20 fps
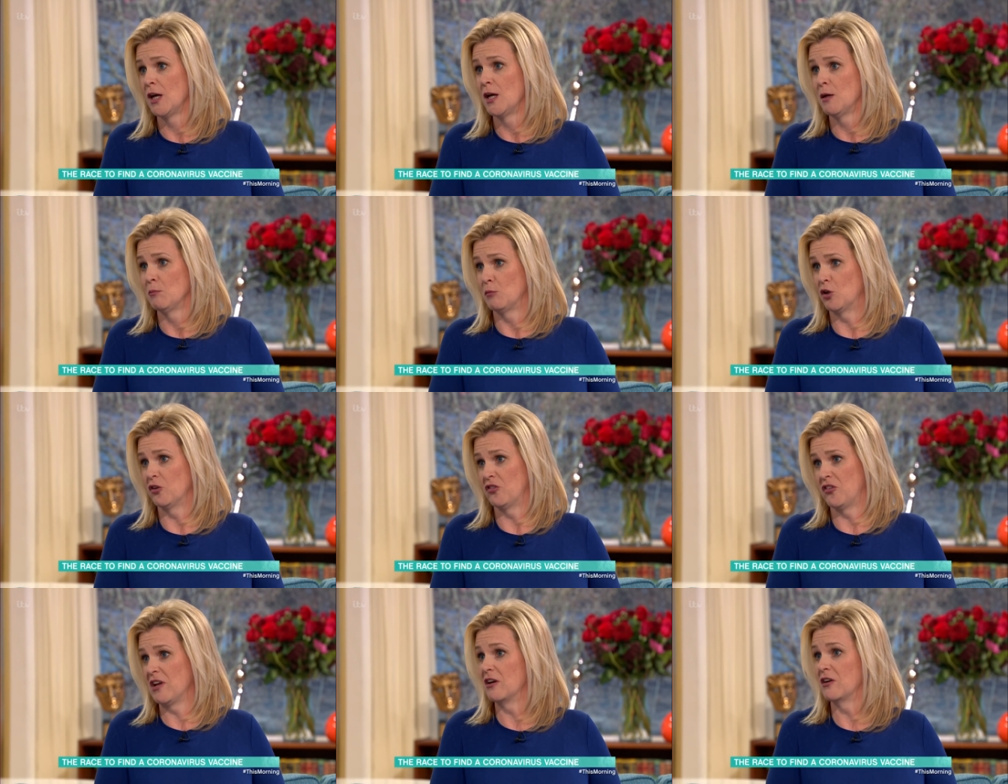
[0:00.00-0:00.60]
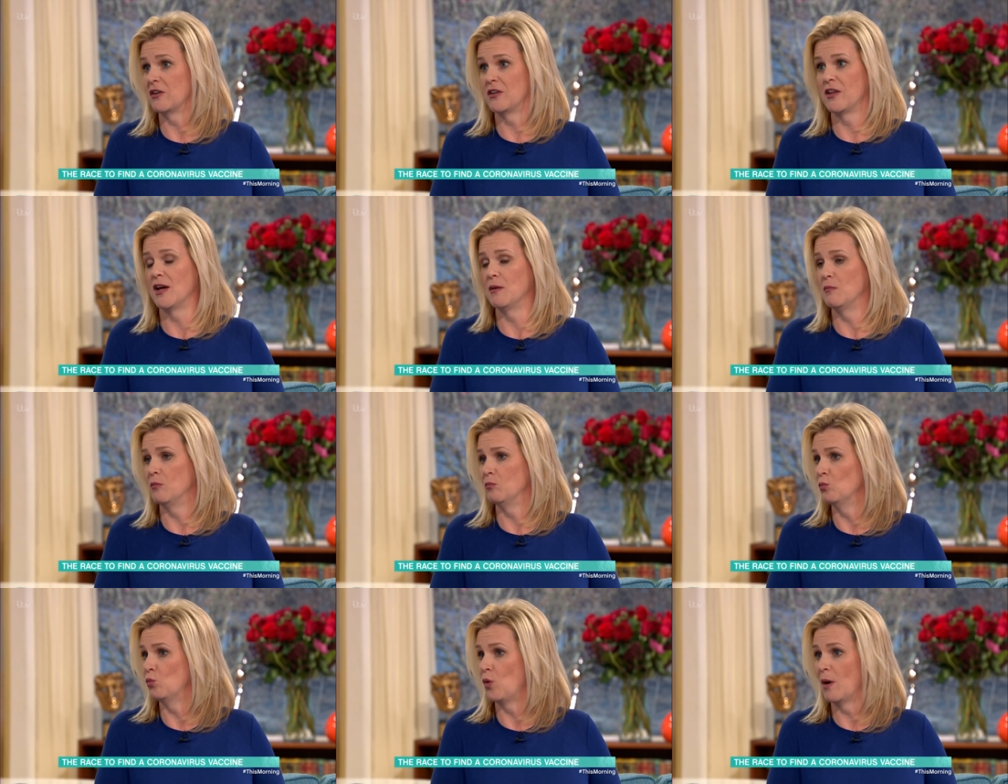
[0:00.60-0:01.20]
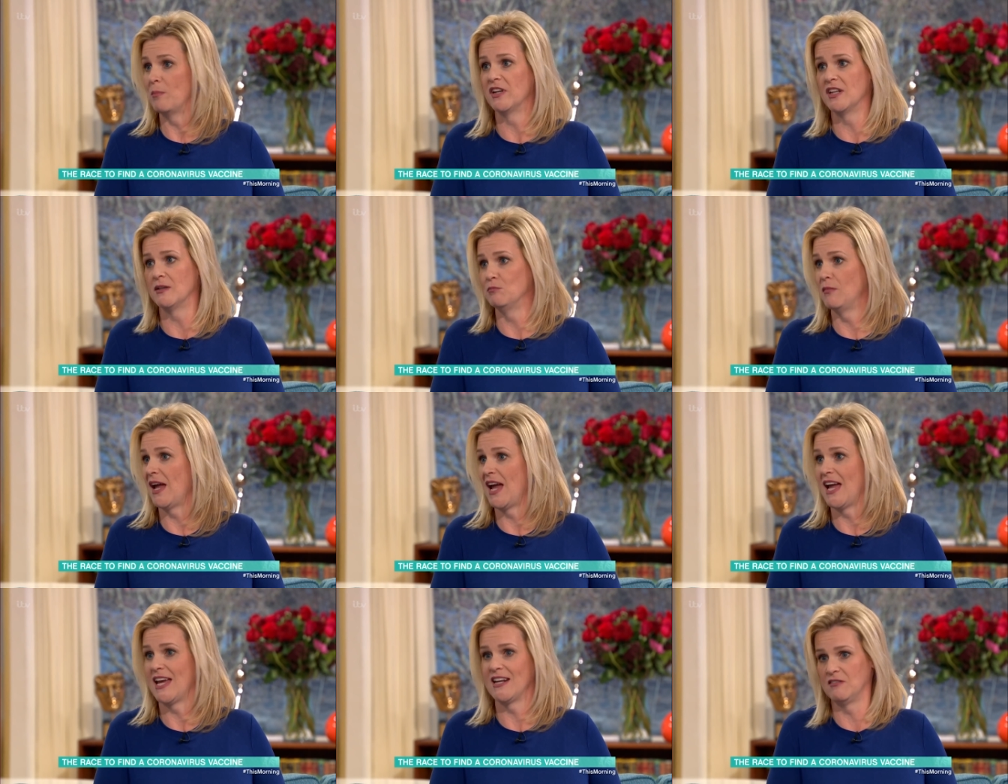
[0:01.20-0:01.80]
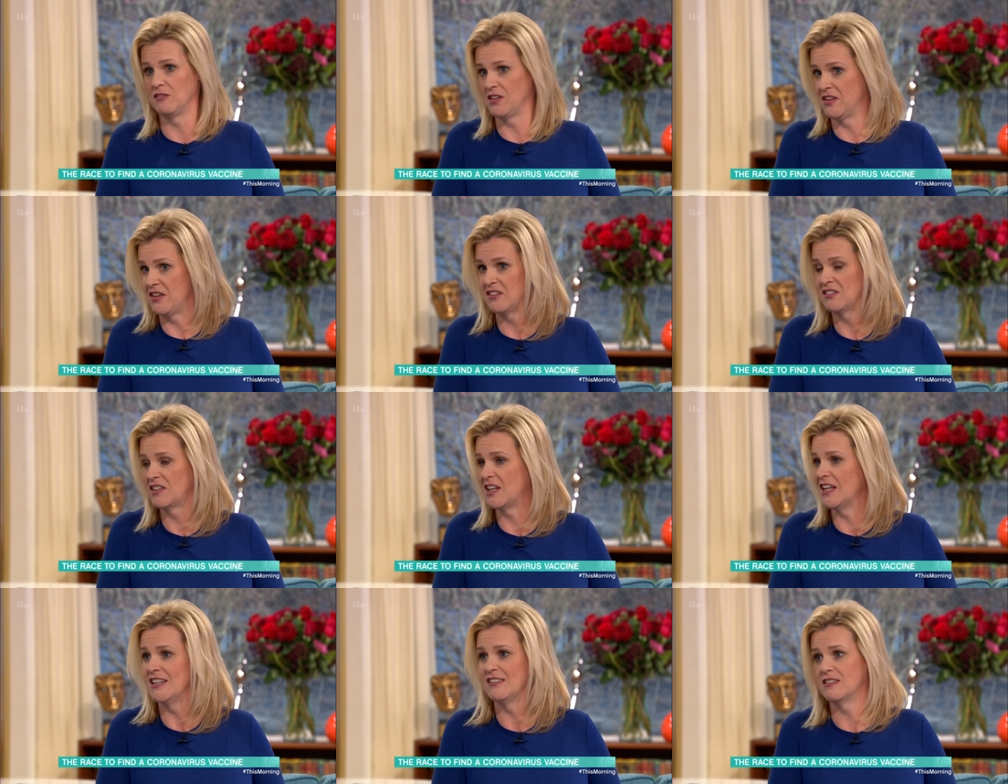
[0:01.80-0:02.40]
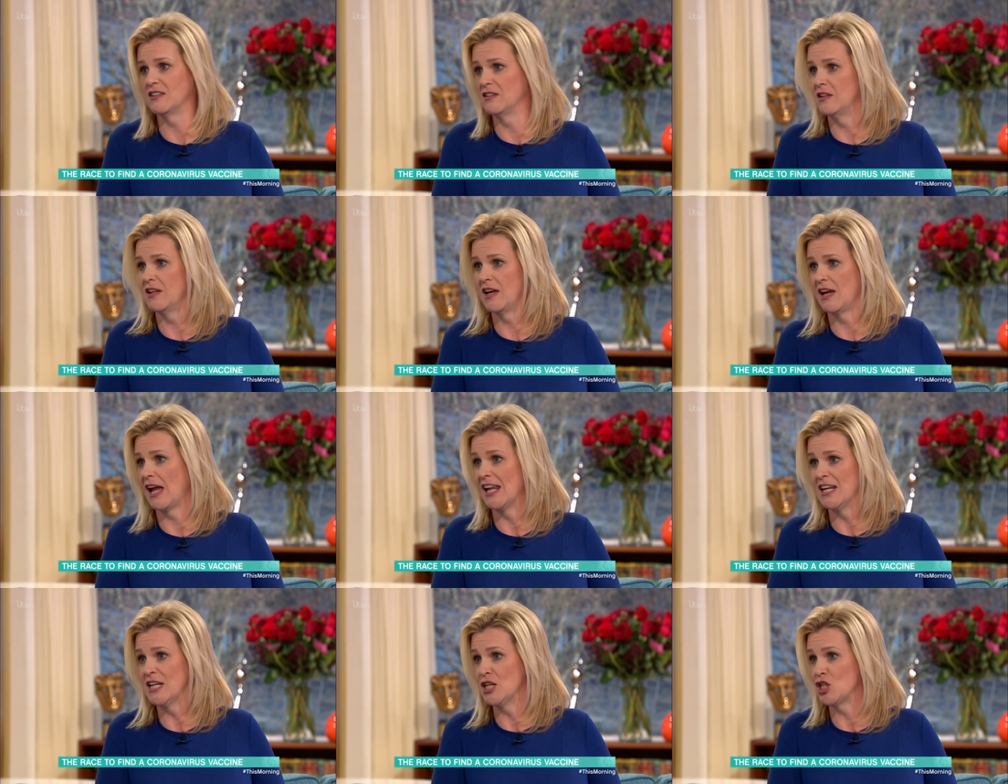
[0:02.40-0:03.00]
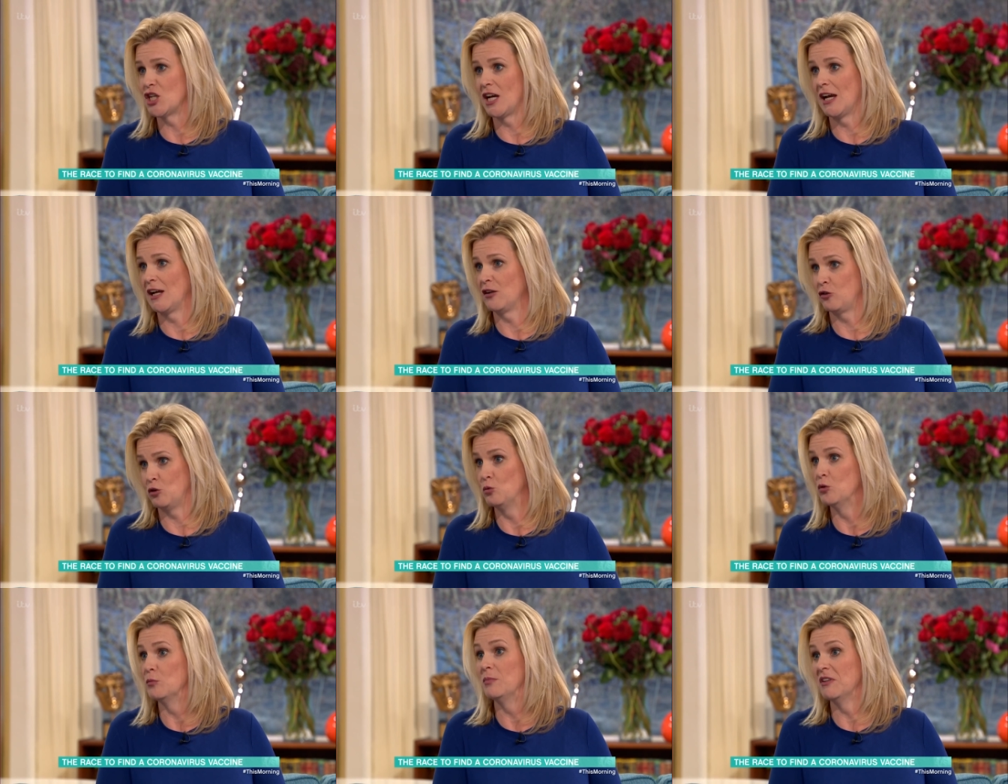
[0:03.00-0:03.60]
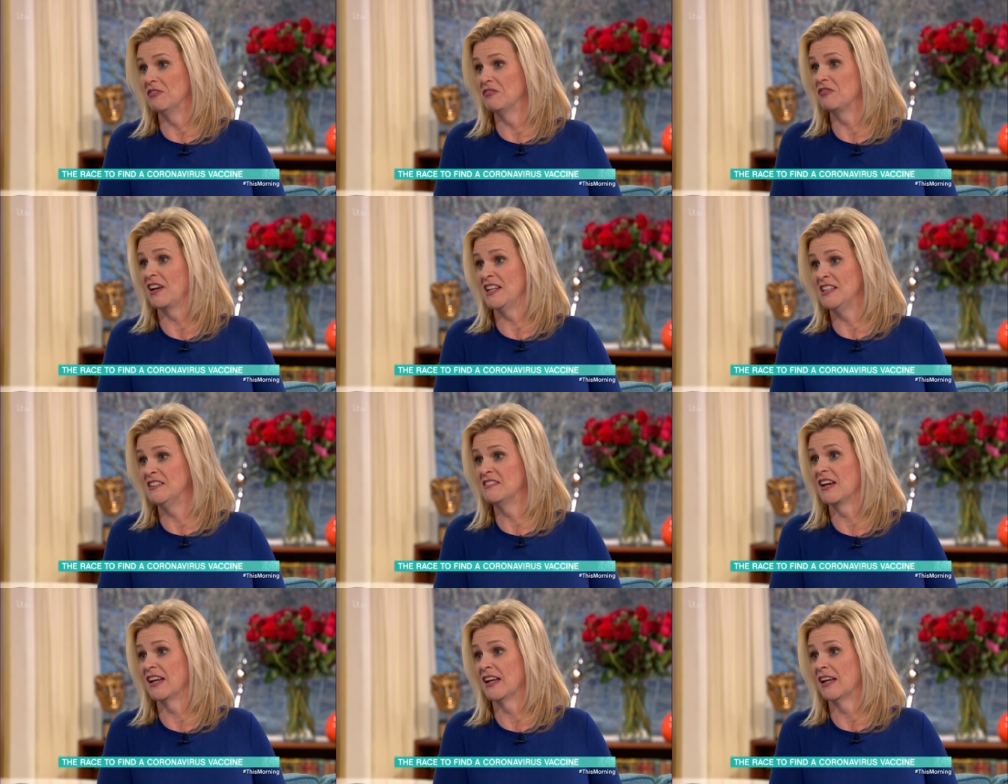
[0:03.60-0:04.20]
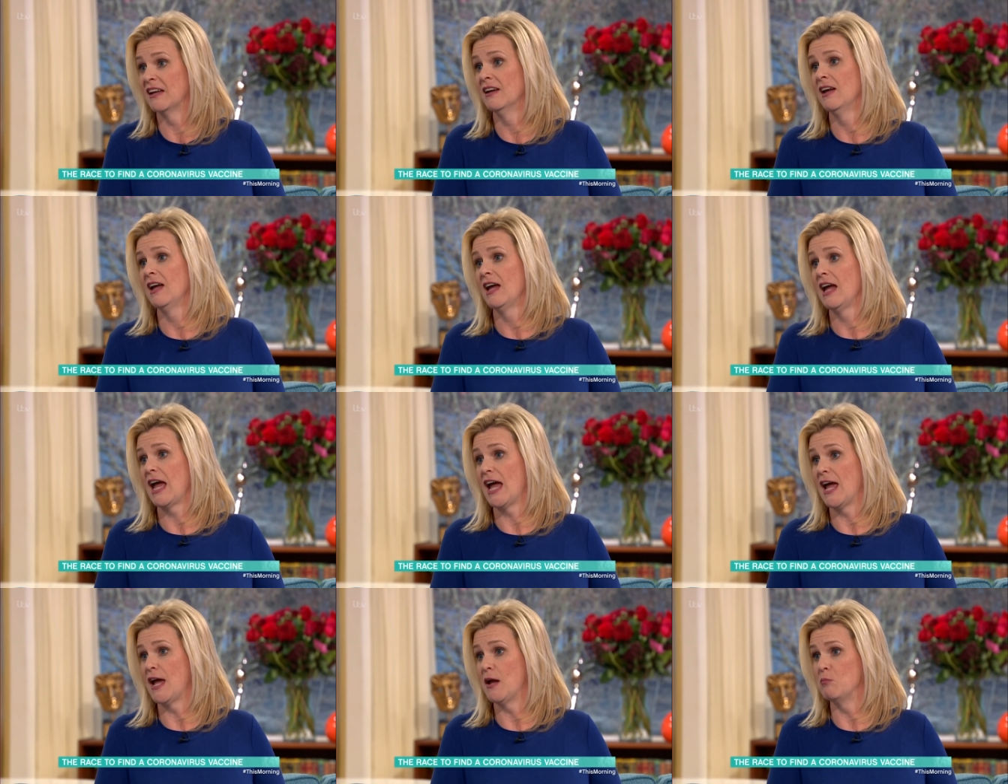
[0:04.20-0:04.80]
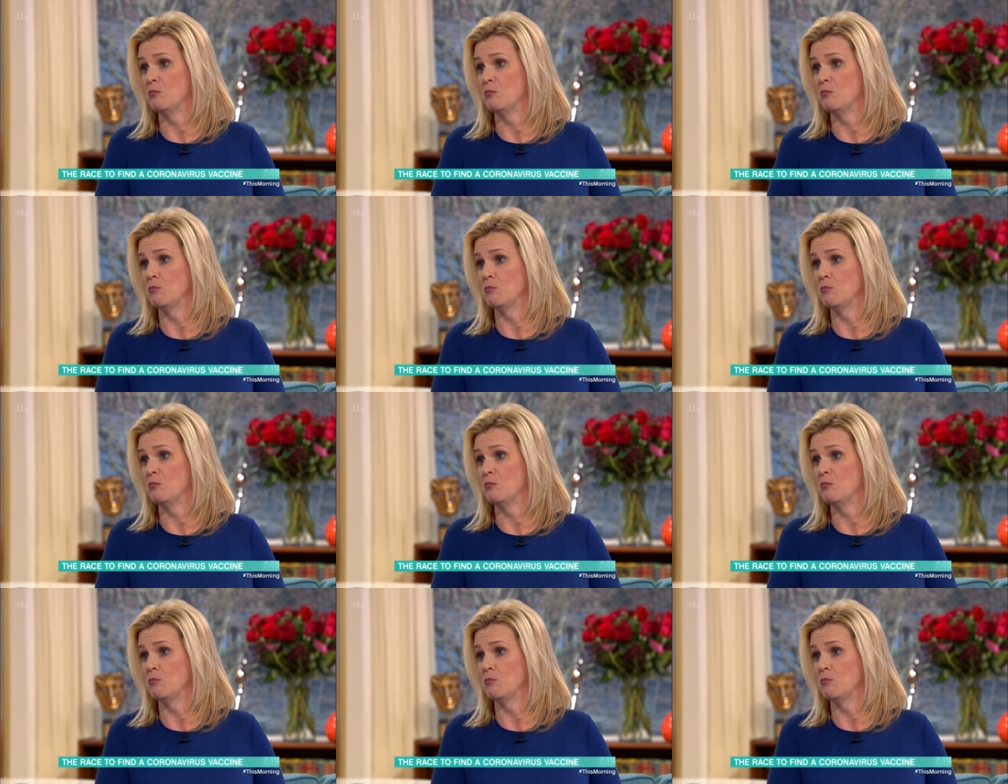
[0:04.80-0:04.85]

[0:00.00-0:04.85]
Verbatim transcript: because they're the women and men, in this case in the NHS, who would be fighting mm.